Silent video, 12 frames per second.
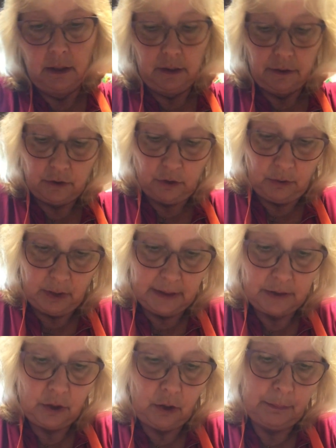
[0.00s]
So
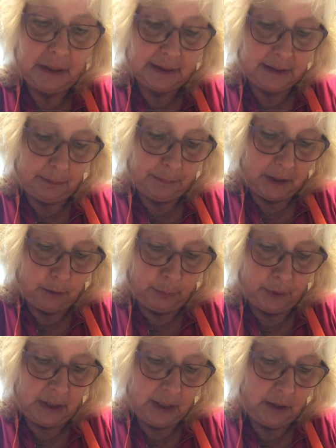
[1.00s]
that's all mixed up there
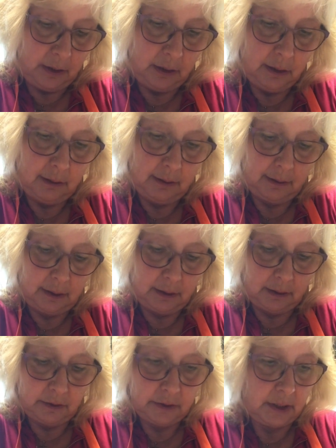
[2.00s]
pretty good.
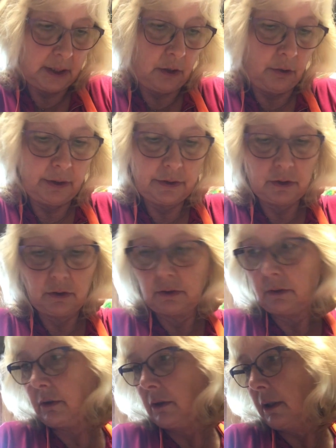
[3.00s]
Looks like coarse
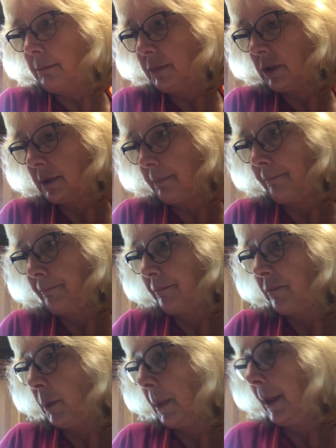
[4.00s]
crumbs.
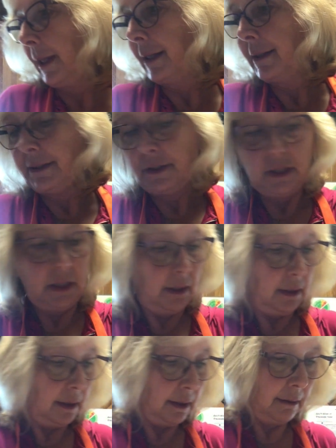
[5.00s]
And
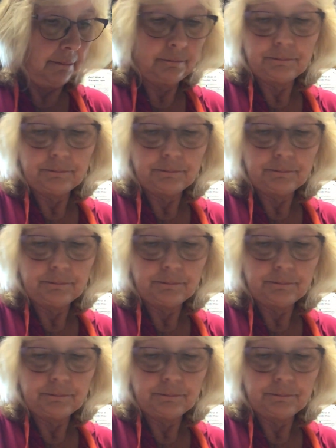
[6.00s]
then